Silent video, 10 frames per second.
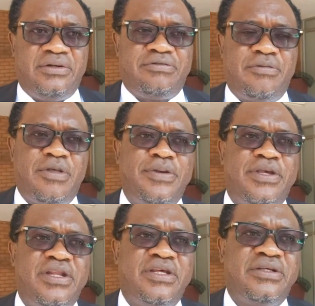From the
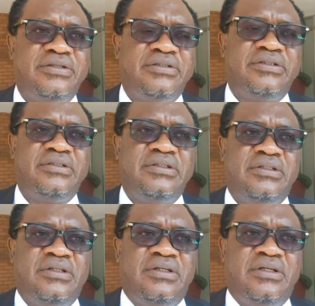beginning,
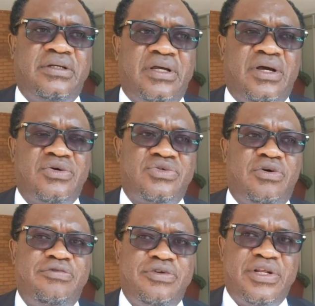I was
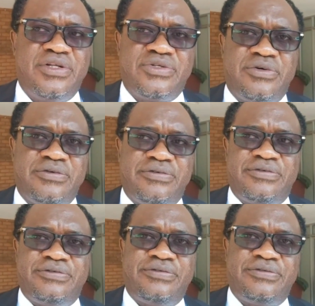confident of
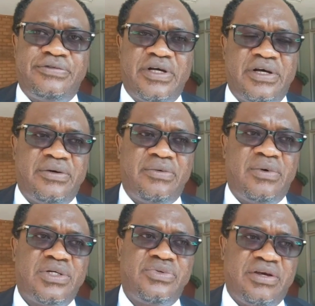
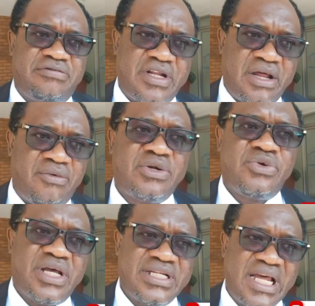what we had
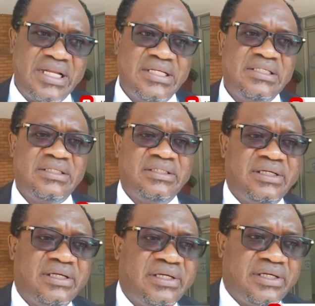done,
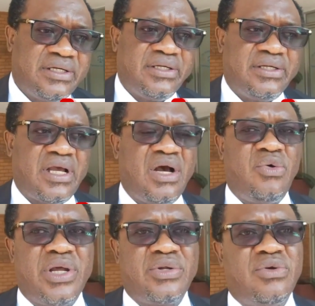
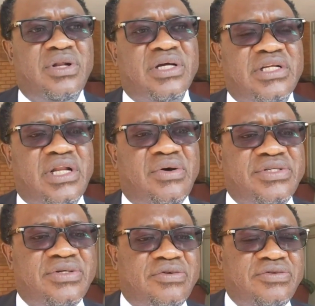how we had conducted
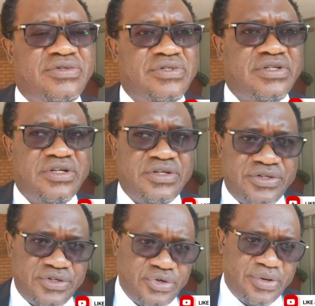ourselves
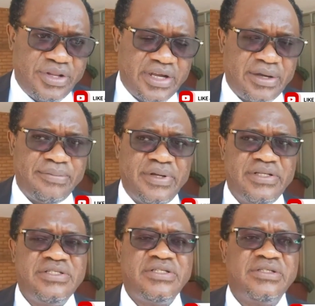during the
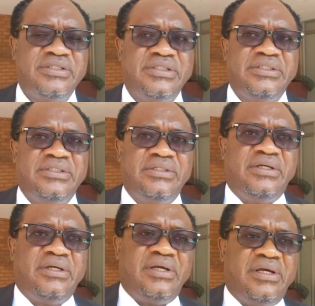campaigns,
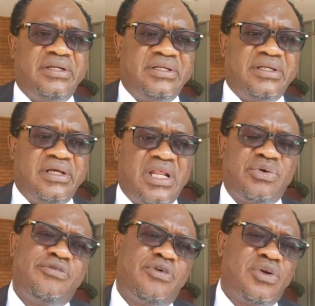and
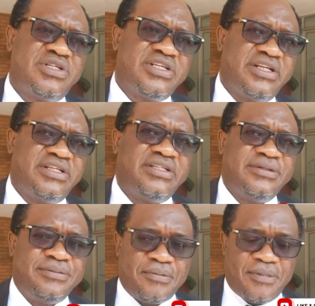like we've always said,
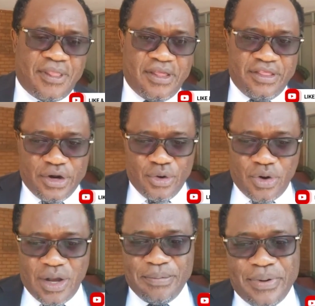the
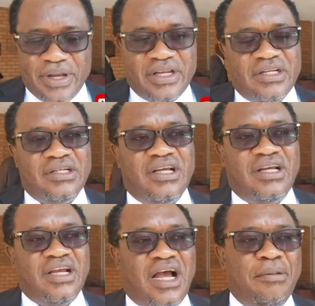real campaign
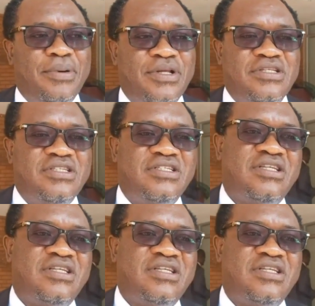happens